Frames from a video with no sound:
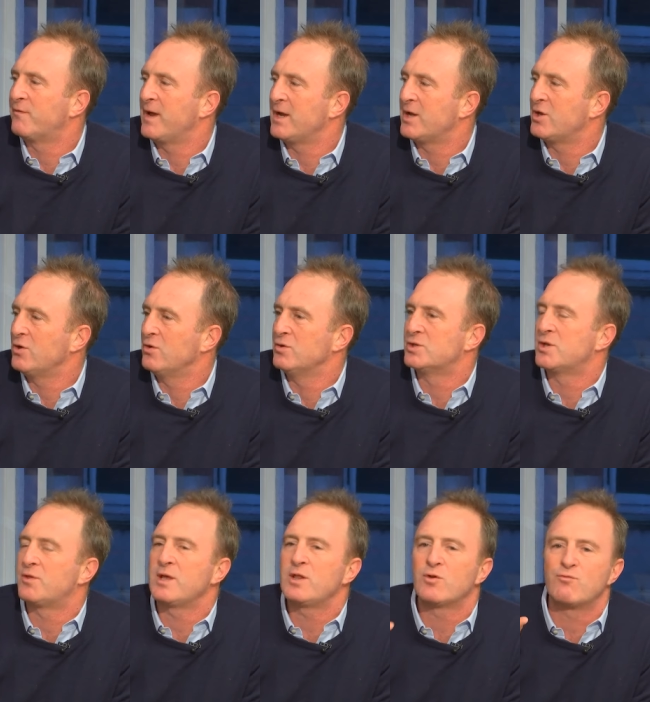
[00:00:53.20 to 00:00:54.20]
or fake
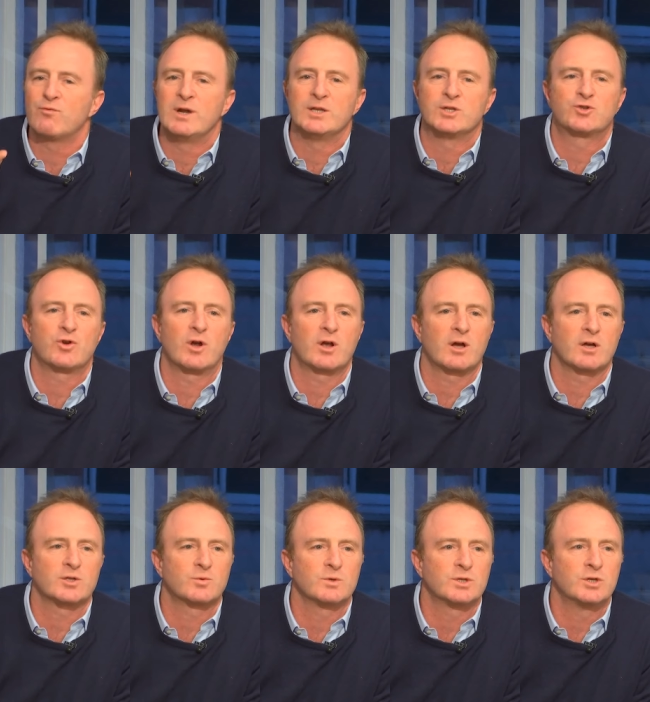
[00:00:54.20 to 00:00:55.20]
news, the thing that really struck
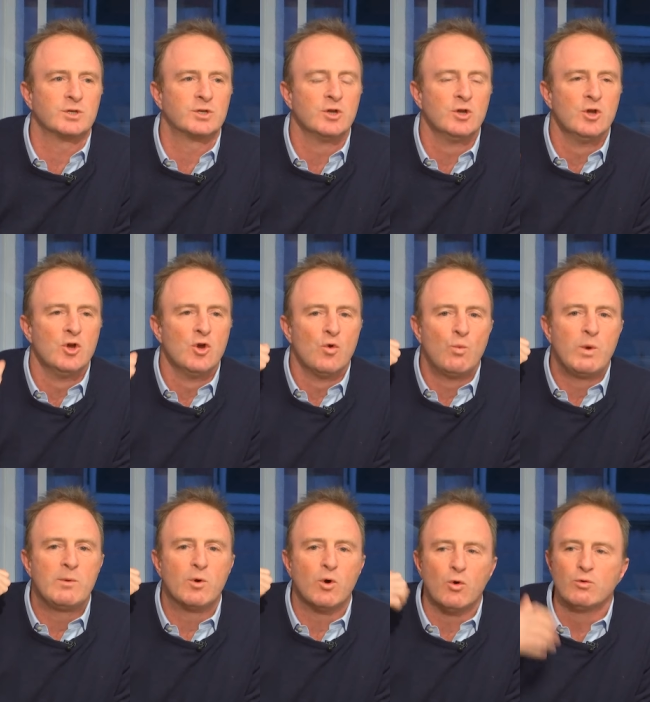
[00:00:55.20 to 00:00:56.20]
us was that
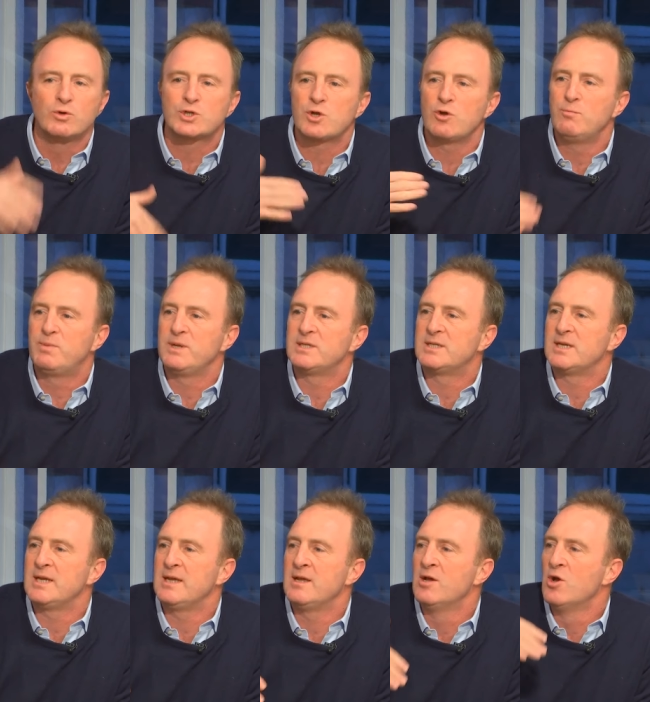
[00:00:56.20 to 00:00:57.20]
we were all so
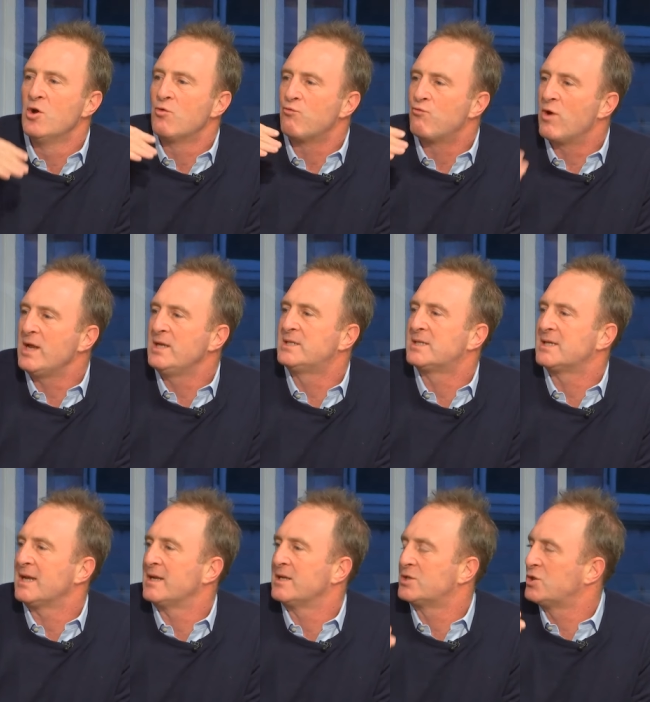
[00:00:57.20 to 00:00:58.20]
busy
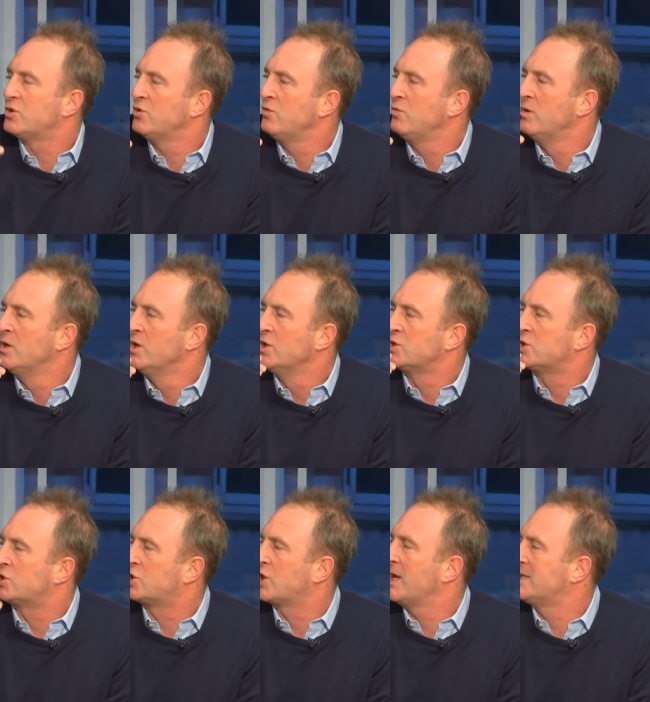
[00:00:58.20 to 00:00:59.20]
racing to
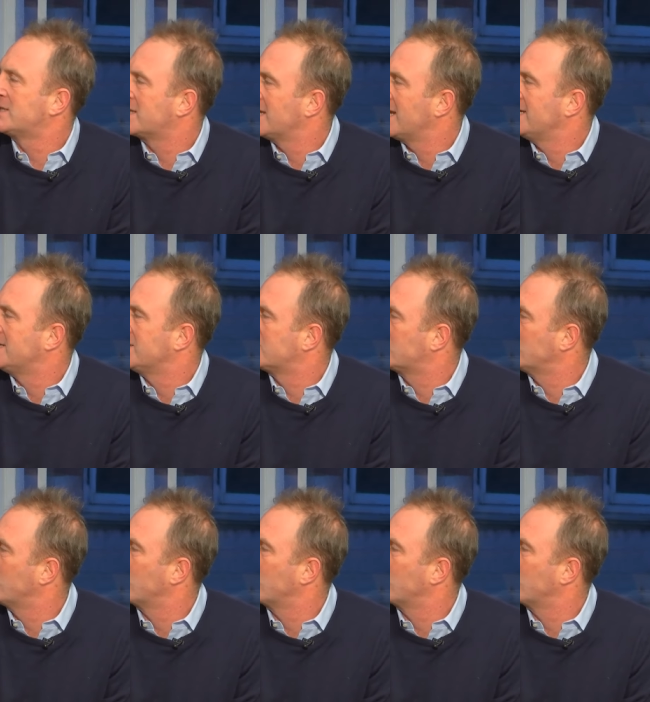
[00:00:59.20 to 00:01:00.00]
chase the latest